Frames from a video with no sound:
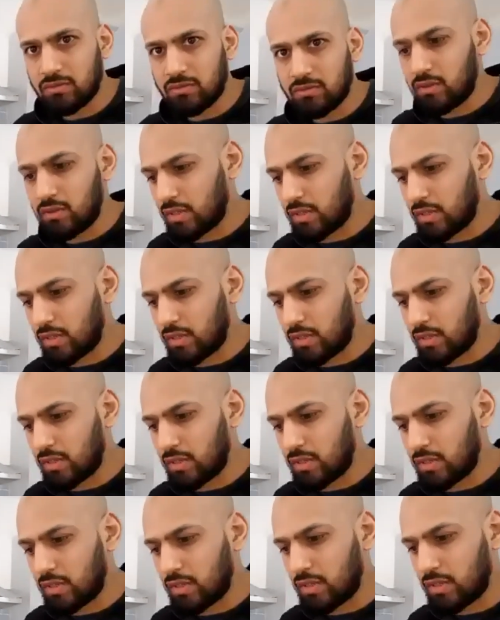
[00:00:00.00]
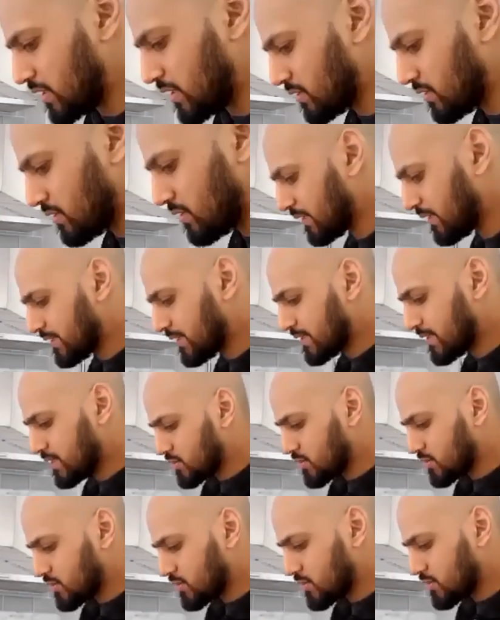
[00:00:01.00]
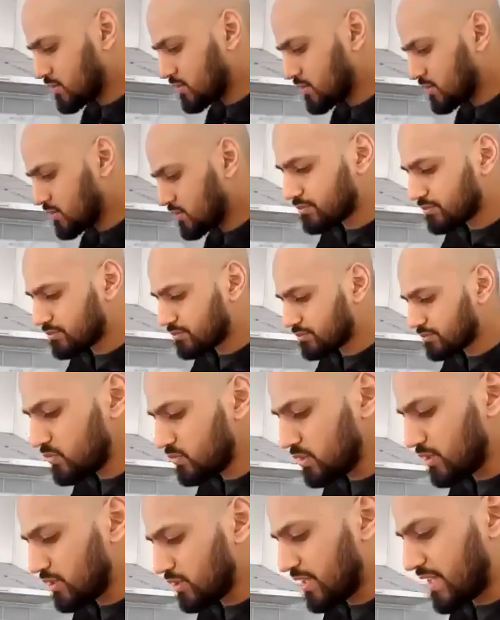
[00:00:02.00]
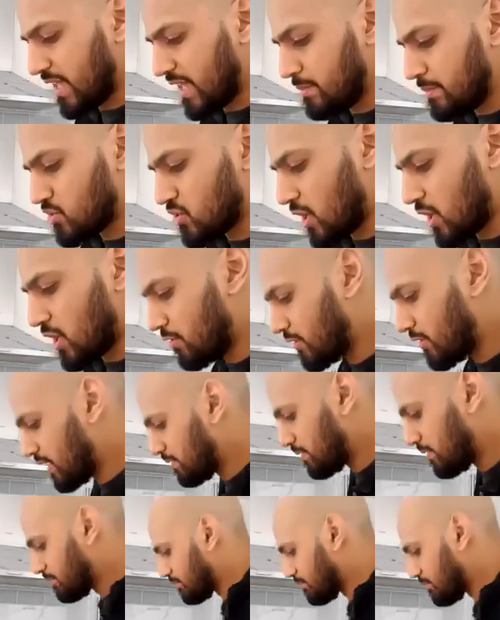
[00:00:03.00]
Okay, which you don't need. So I'm going to keep stirring it.